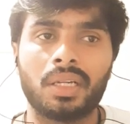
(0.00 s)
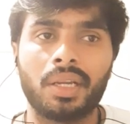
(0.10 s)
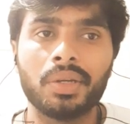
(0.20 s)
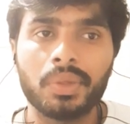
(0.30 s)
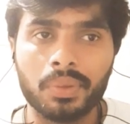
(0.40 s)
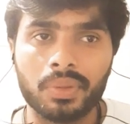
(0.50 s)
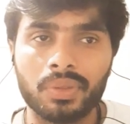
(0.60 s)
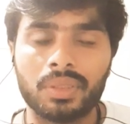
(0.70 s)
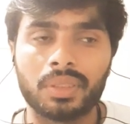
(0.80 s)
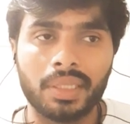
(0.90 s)
Get
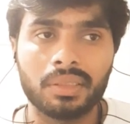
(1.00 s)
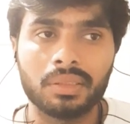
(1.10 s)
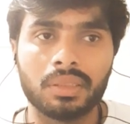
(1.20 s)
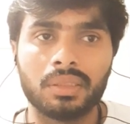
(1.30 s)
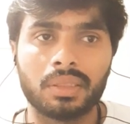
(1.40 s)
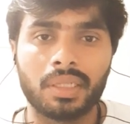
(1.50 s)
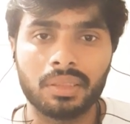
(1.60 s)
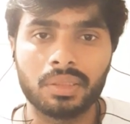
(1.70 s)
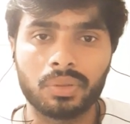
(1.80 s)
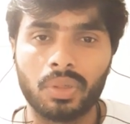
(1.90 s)

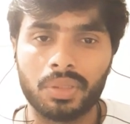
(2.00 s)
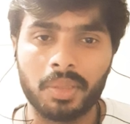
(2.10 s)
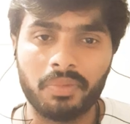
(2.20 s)
the scholarship.